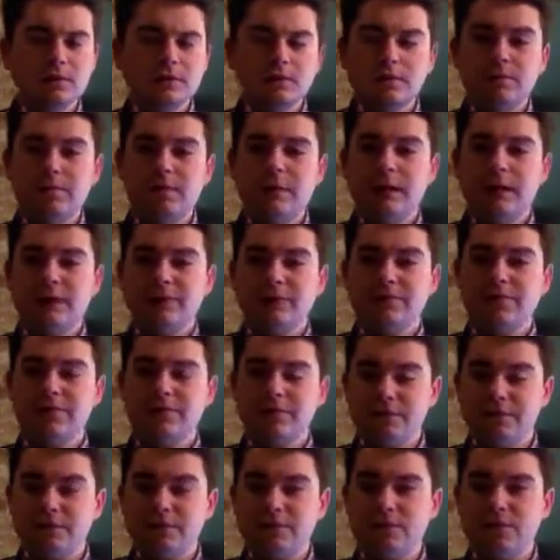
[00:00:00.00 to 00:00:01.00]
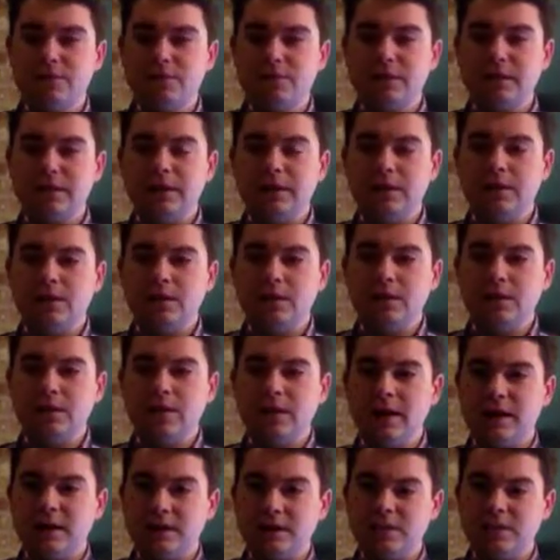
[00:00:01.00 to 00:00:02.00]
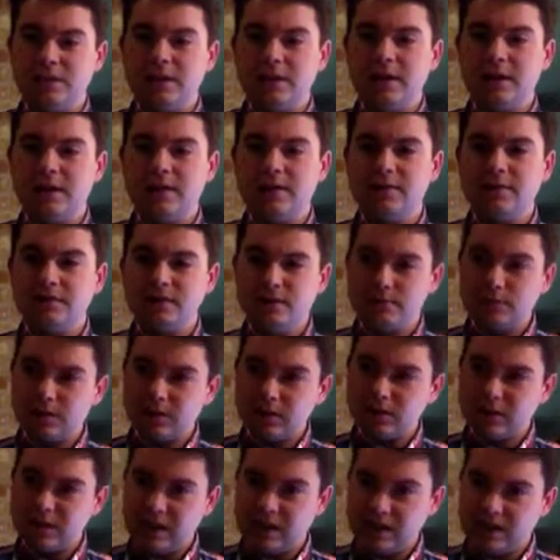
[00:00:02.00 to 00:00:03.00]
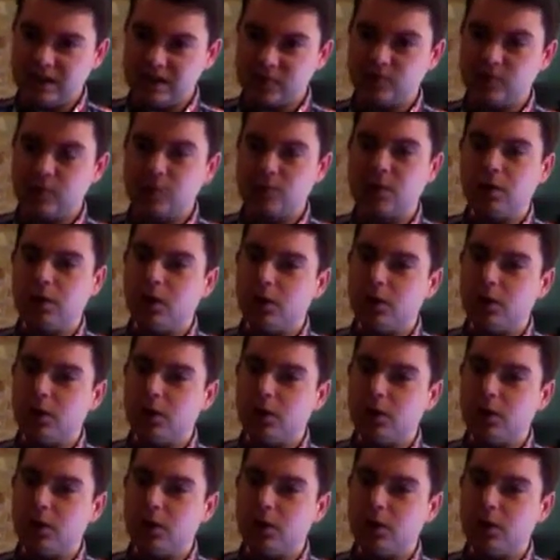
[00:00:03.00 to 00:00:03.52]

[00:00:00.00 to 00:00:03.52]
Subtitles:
buying physical media where you actually have something tangible to